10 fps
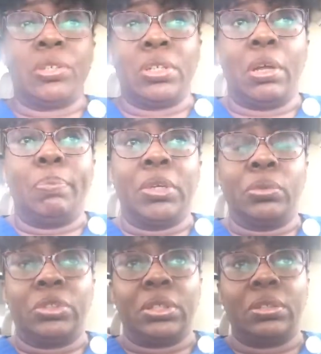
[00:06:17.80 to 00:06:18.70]
their
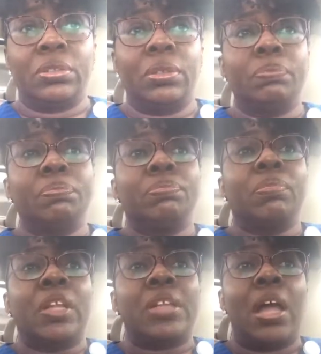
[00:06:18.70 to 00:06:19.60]
buildings.
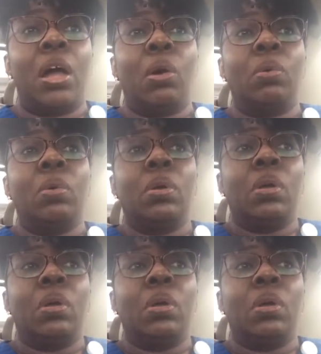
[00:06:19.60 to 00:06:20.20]
Now,